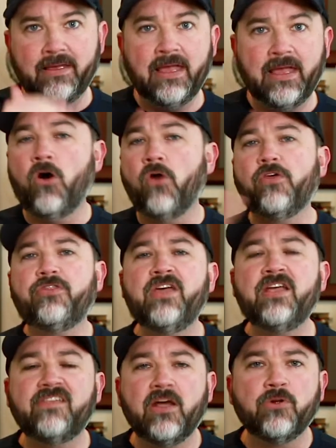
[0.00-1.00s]
and all the
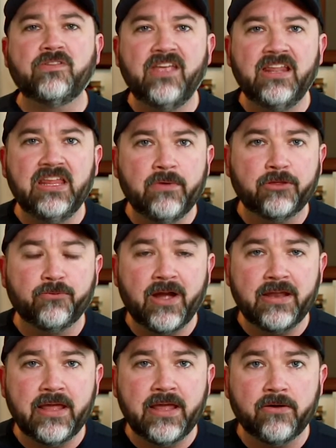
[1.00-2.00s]
things that we're dealing with
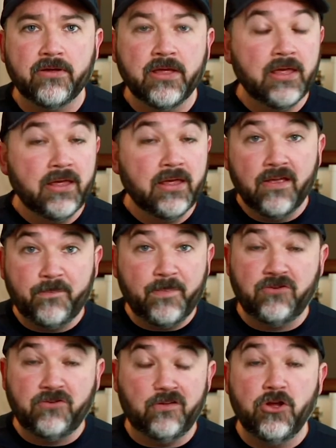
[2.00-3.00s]
right now.
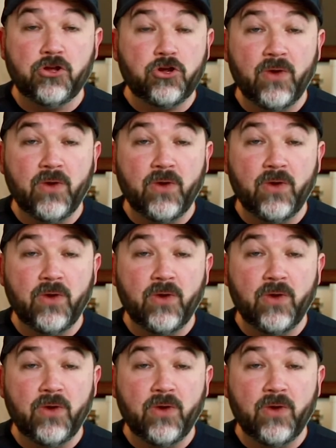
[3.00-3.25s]
Look